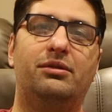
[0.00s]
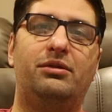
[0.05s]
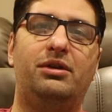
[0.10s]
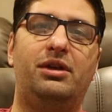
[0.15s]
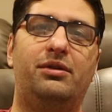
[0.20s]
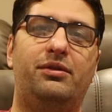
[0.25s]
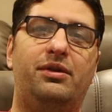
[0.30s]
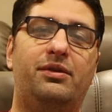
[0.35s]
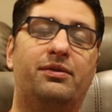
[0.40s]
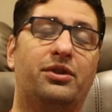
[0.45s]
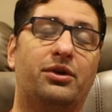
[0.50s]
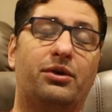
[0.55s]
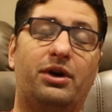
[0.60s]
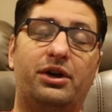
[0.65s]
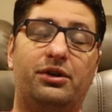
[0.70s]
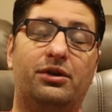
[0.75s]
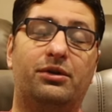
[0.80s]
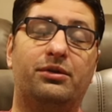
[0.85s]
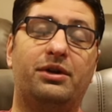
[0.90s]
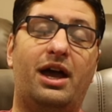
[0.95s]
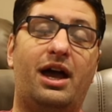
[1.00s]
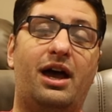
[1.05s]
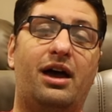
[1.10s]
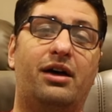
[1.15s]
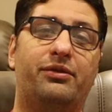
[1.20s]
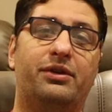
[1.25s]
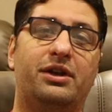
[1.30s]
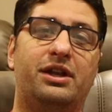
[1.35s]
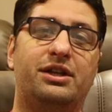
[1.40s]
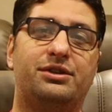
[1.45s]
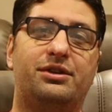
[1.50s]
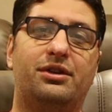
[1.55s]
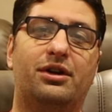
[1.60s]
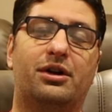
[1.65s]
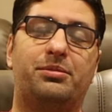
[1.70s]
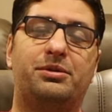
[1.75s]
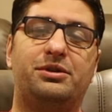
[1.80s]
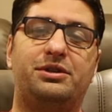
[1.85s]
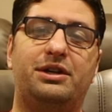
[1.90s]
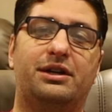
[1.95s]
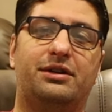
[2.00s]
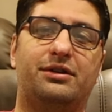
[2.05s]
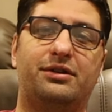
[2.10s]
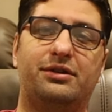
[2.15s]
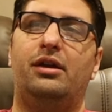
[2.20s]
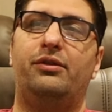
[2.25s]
even though I don't have an HDR projector.